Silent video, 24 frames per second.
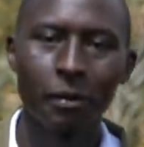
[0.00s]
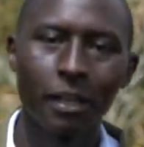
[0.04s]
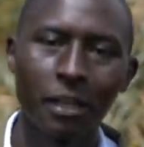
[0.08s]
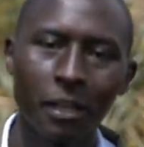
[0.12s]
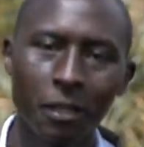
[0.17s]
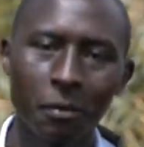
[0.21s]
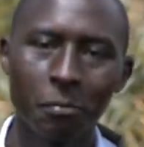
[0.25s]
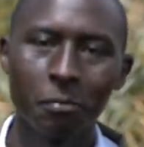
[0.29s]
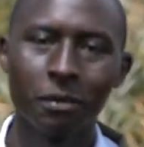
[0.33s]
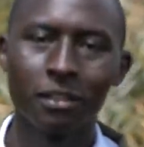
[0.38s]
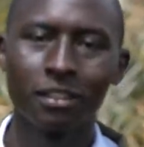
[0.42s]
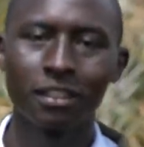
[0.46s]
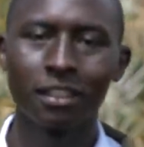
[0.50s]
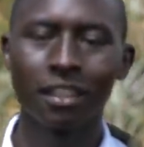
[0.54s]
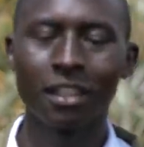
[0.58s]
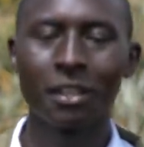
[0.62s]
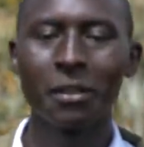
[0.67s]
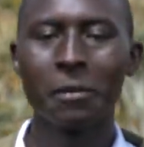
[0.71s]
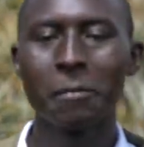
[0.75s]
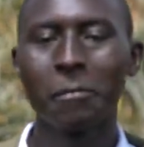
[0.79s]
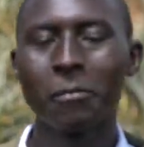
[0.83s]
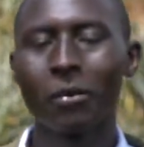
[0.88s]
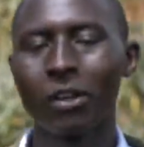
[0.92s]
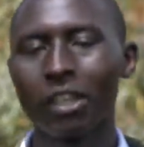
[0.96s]
my name is
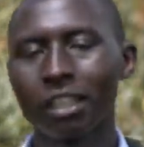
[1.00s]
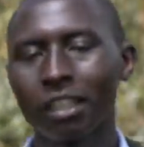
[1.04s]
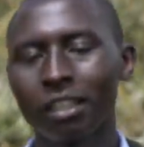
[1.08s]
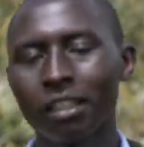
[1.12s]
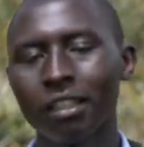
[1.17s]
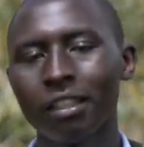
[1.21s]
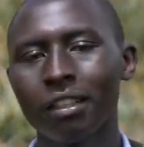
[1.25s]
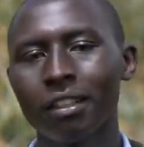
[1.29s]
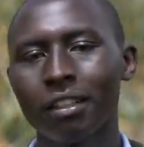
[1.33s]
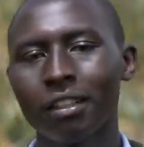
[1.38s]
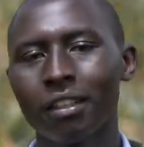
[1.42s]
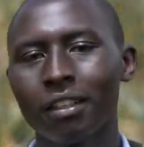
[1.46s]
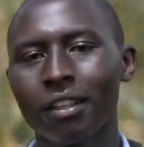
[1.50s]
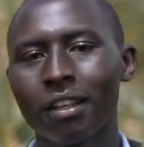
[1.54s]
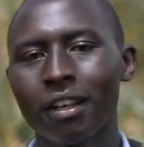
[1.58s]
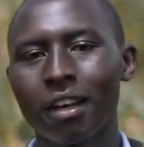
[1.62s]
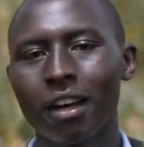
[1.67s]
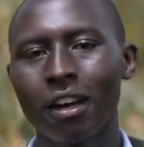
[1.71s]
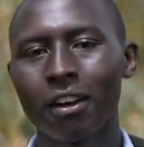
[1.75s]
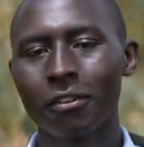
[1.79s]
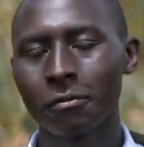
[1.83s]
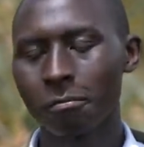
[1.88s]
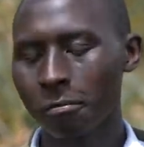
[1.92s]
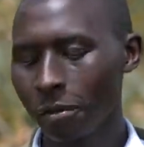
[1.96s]
Kedi Mwangi.
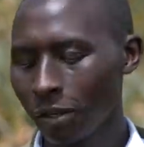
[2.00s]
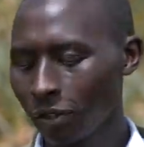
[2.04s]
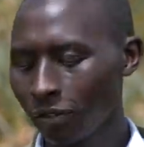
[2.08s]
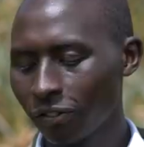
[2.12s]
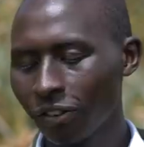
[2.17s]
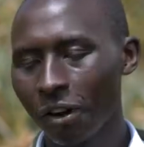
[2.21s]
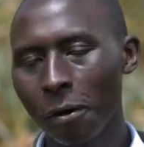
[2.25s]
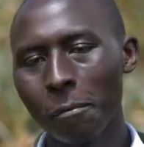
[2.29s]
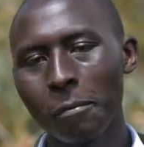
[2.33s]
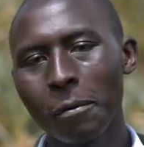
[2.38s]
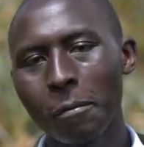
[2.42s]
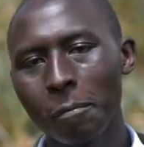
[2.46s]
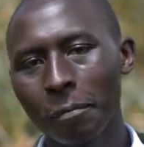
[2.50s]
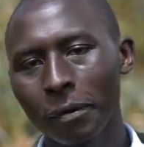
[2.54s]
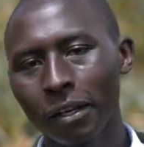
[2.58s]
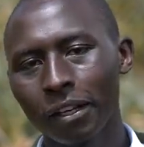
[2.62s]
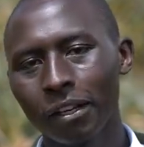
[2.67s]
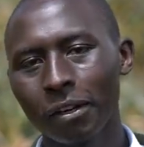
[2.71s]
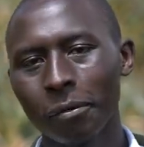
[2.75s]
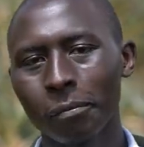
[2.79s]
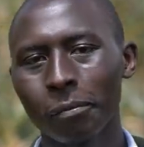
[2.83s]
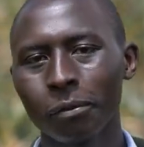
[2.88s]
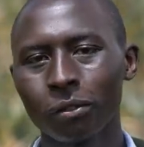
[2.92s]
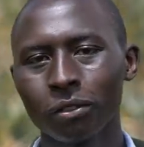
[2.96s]
I've been farming
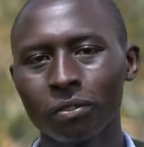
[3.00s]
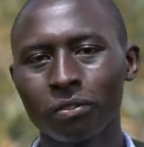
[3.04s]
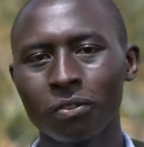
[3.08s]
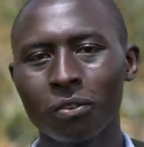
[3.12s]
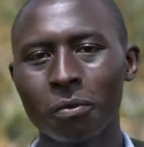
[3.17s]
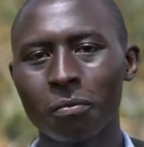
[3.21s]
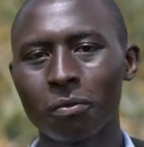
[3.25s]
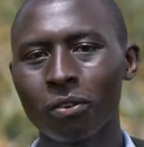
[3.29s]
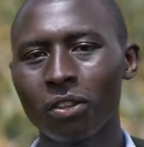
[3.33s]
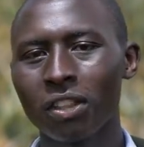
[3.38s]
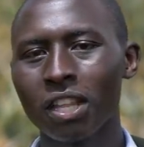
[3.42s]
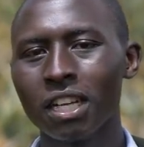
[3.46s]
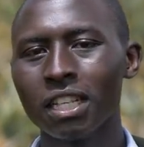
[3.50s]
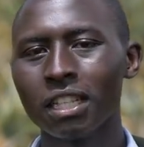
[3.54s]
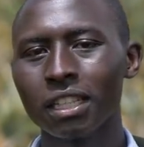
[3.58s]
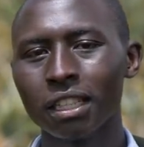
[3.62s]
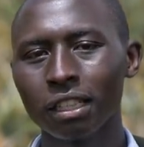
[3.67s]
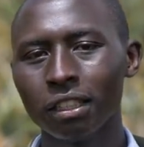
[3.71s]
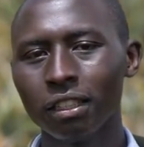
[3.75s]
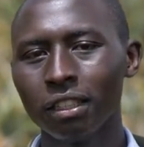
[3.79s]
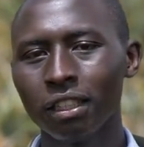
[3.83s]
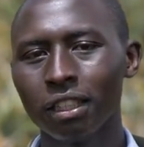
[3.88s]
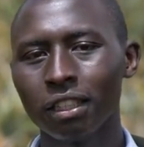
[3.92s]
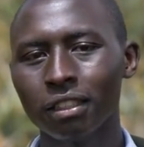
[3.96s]
pineapples for more than
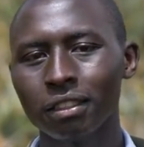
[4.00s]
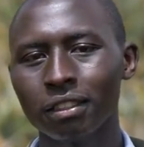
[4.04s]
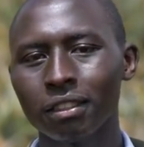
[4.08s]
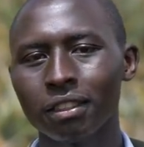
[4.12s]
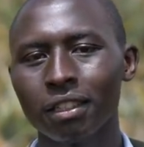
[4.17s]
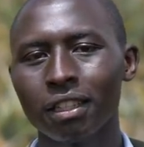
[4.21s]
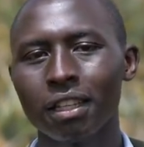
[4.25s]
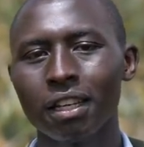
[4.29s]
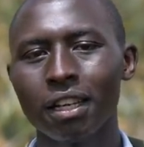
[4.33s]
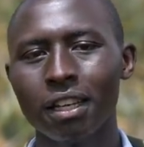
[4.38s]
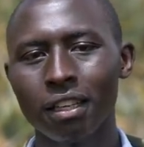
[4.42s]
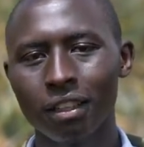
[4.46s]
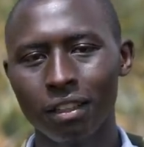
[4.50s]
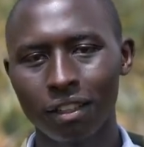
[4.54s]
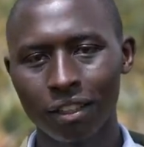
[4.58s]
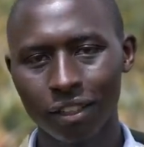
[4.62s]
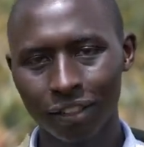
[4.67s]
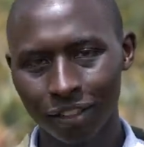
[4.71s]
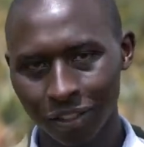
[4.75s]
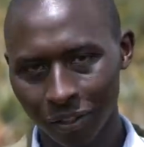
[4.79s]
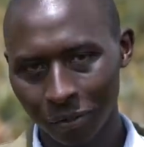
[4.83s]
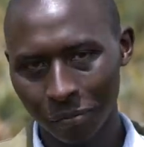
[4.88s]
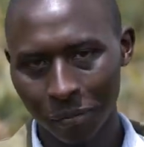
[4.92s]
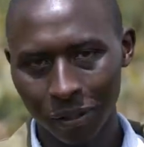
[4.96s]
10 years, and
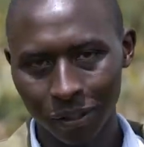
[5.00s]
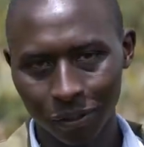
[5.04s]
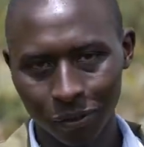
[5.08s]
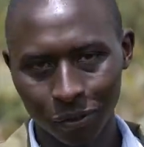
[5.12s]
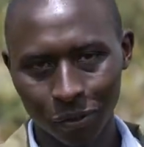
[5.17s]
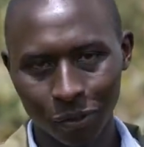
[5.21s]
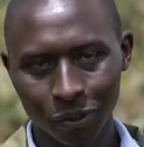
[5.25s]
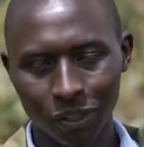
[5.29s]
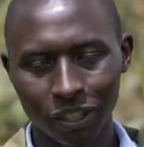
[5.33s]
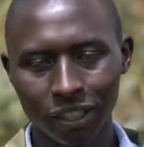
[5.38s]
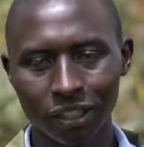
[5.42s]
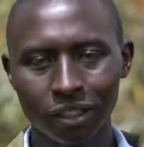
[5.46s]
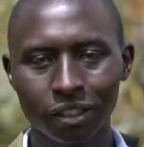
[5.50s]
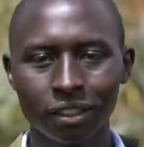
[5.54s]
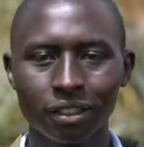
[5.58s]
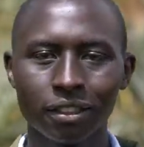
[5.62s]
this is my story.